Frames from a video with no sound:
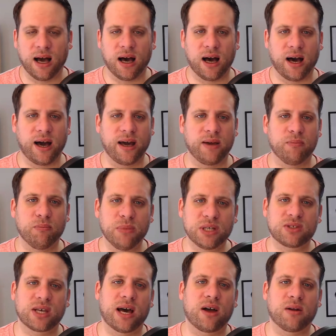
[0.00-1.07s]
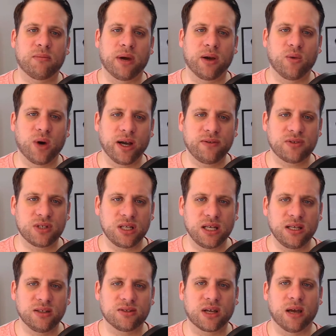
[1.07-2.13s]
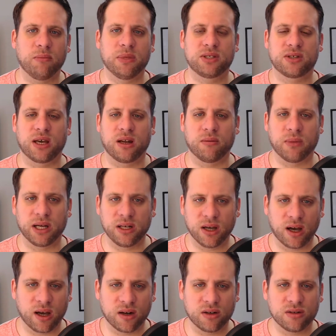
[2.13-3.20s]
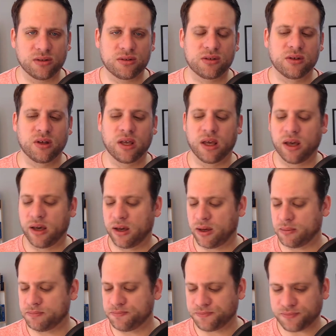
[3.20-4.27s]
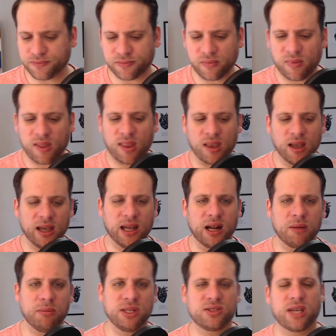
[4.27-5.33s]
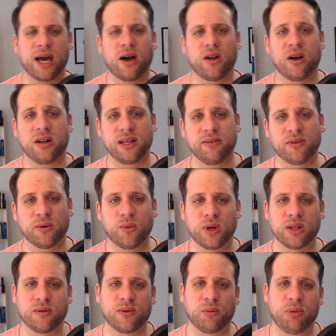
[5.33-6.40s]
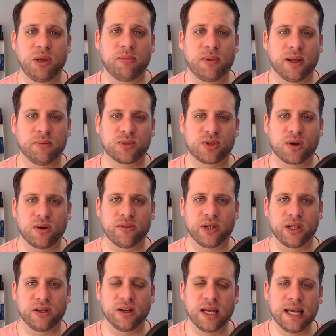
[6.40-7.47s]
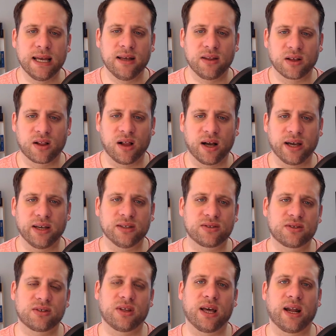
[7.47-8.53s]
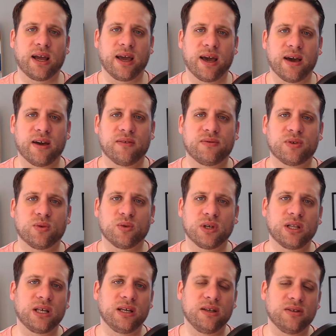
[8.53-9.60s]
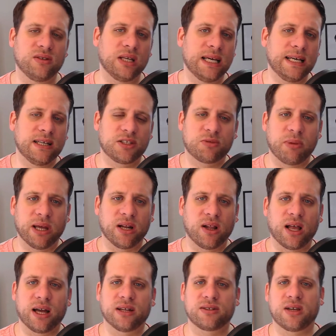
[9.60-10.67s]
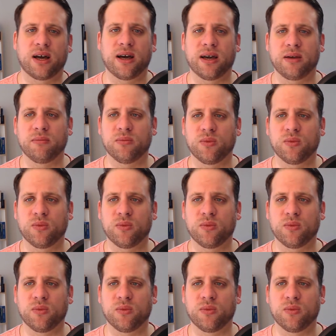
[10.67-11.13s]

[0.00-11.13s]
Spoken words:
I miss out on my wife's needs. I miss out on my daughter's. And I miss out on even what the people I'm serving, the clients that I have, to really spend a lot of time